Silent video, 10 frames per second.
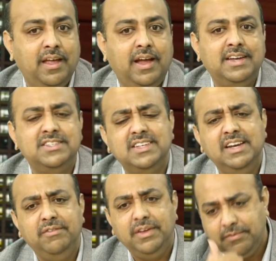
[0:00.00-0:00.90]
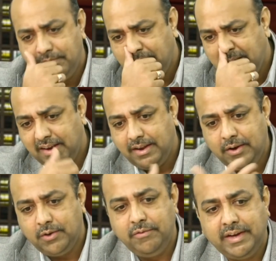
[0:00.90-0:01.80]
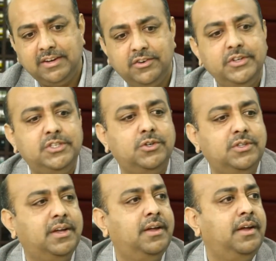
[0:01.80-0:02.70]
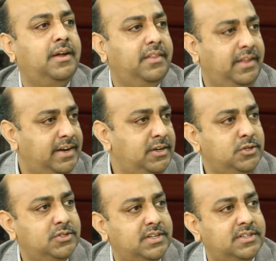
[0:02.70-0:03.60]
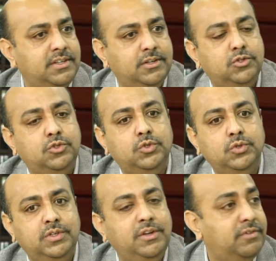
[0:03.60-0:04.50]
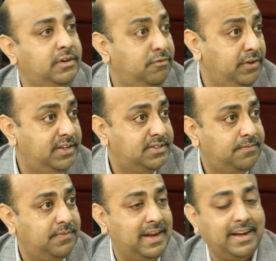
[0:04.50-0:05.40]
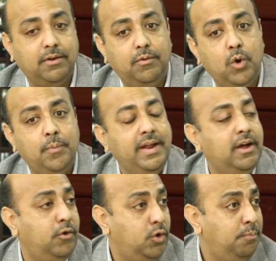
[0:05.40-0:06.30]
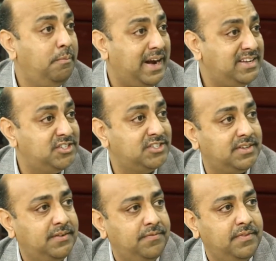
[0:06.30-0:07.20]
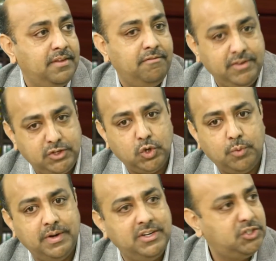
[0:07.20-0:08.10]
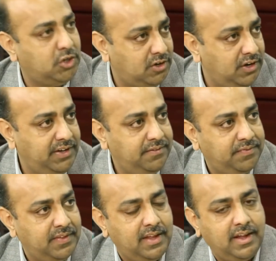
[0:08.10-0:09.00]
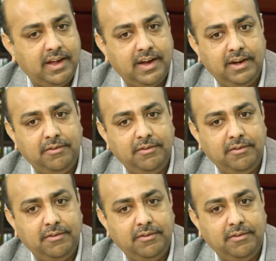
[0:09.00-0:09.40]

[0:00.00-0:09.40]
and still we feel you know we can reach out to the the end users in a, through different ways, like opening our own branches, which opened shortly. And